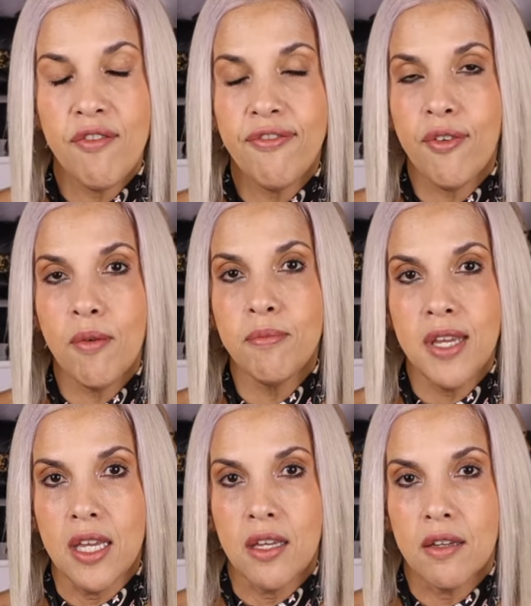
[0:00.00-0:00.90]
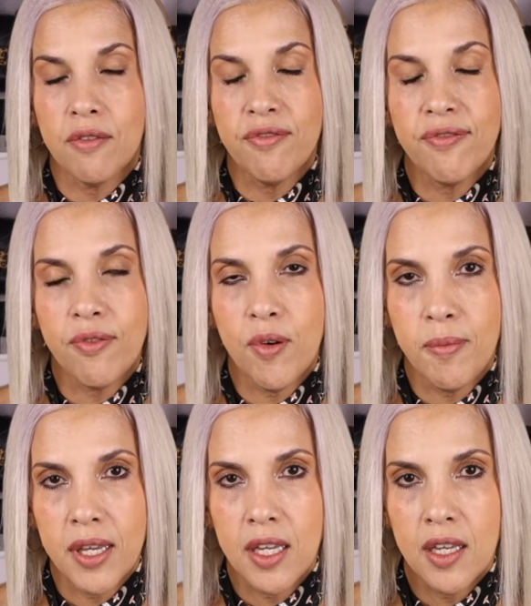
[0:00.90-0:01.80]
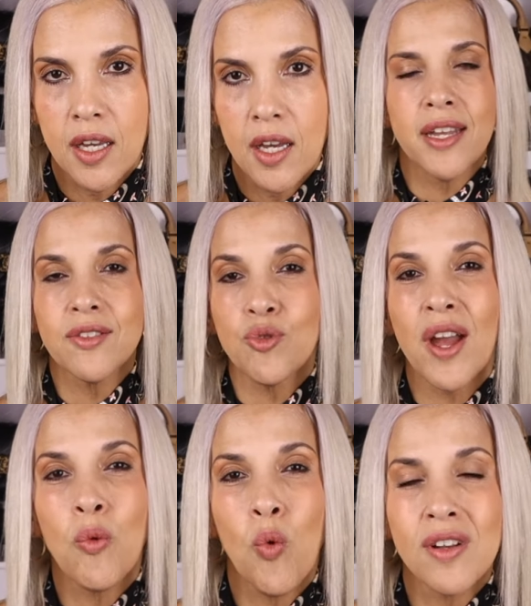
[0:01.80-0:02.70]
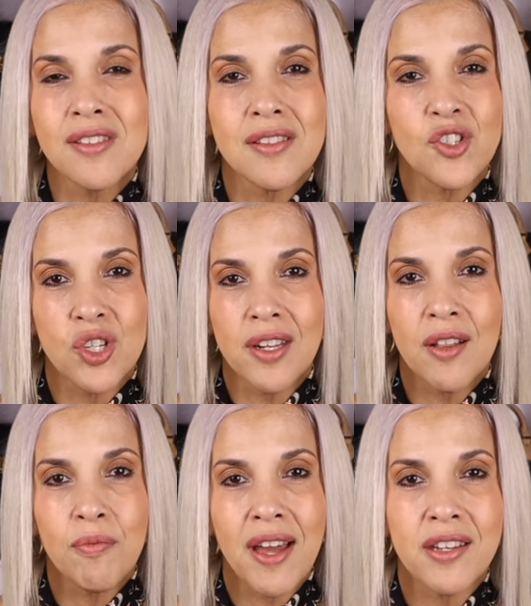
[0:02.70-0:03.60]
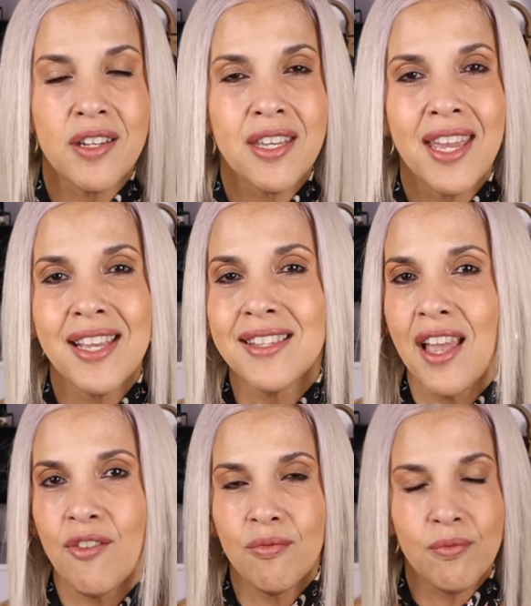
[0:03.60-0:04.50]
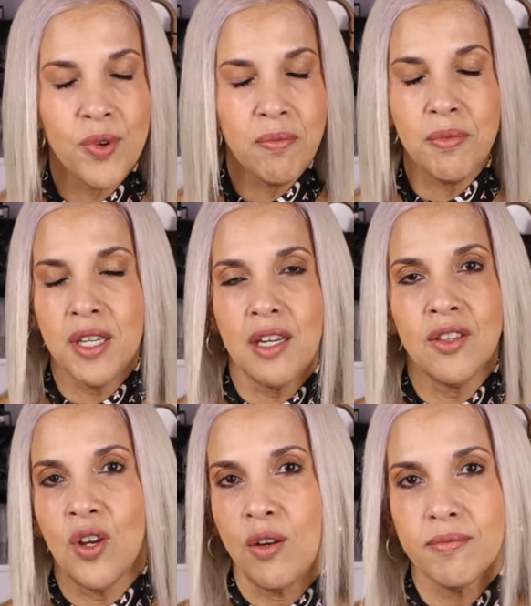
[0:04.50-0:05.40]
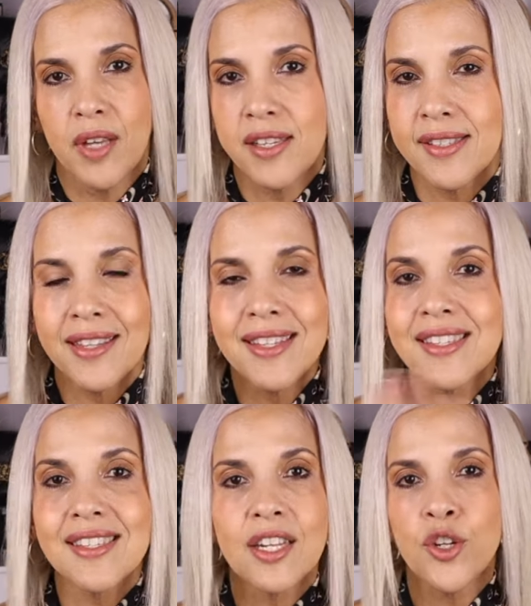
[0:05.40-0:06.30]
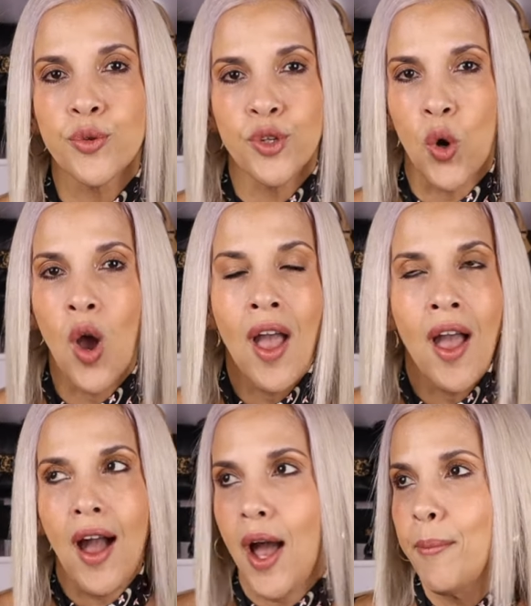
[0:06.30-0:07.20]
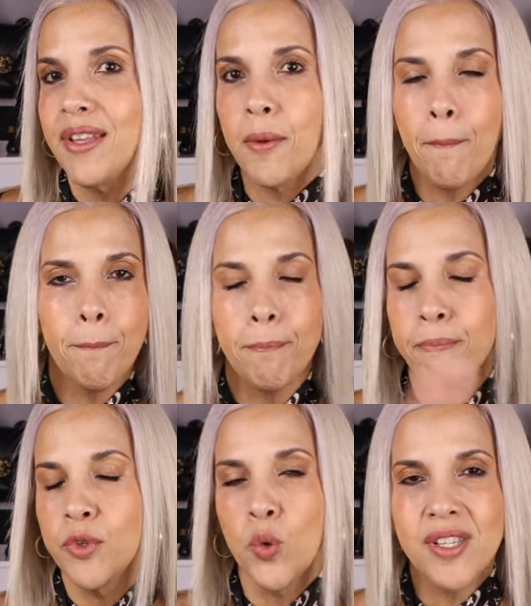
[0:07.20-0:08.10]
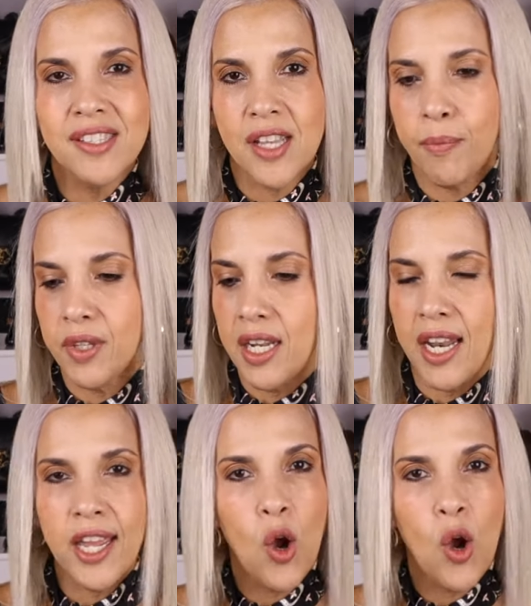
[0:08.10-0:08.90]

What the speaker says: For me. I tried once a Chanel vanity case and with me, no. I said, this is a no-no. I'm in the doing something and I